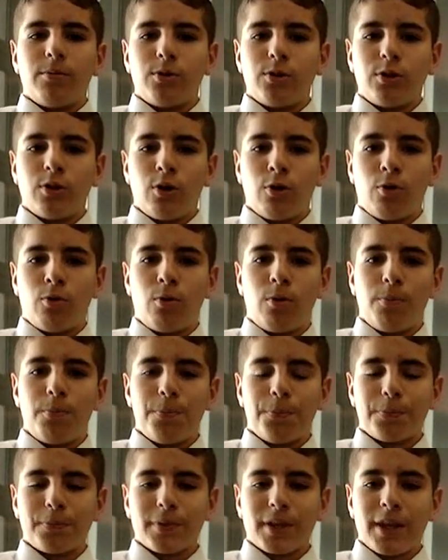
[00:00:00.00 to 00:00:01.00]

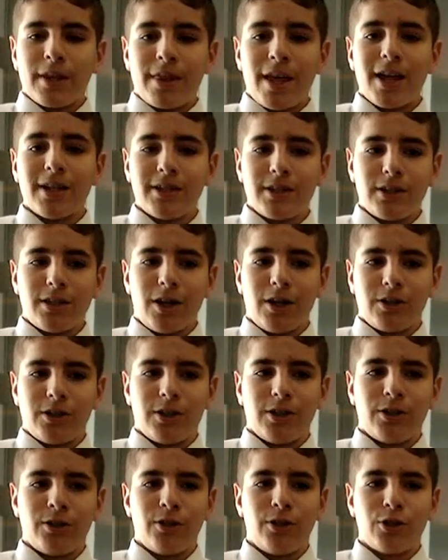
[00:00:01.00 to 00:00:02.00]
So that
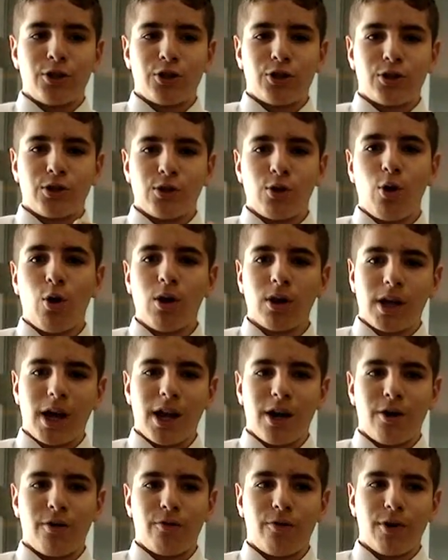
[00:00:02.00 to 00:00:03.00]
started this whole
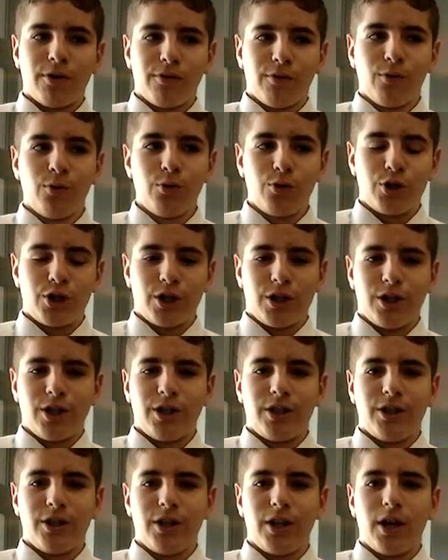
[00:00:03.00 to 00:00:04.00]
kind of revolution
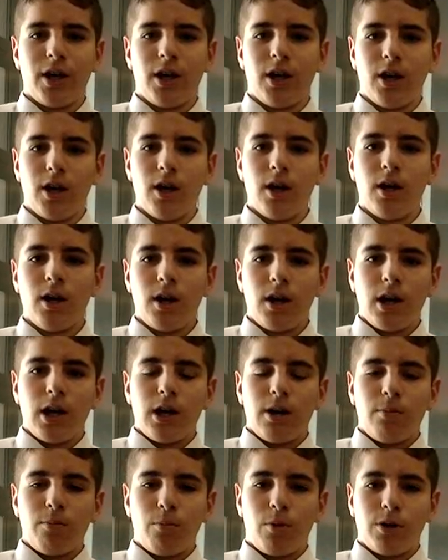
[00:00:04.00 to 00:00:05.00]
in
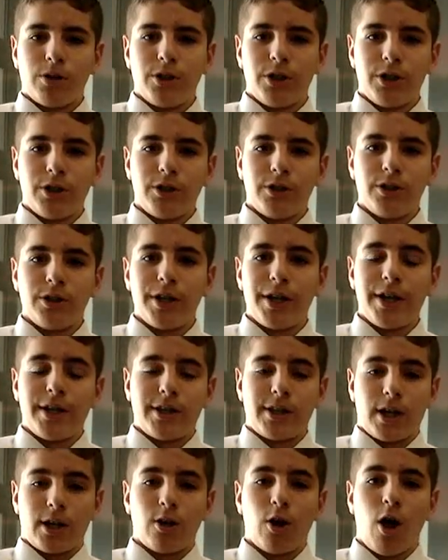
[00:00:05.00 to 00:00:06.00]
modern
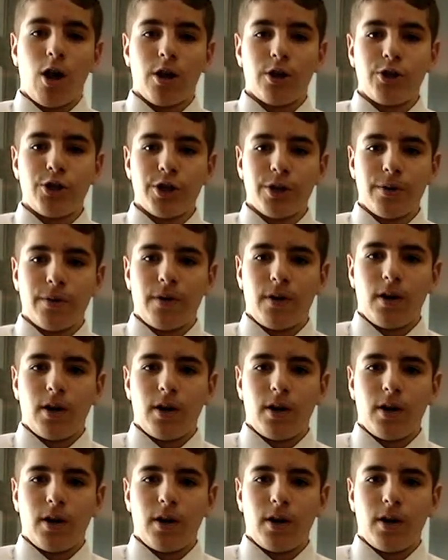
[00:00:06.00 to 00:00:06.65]
day technology.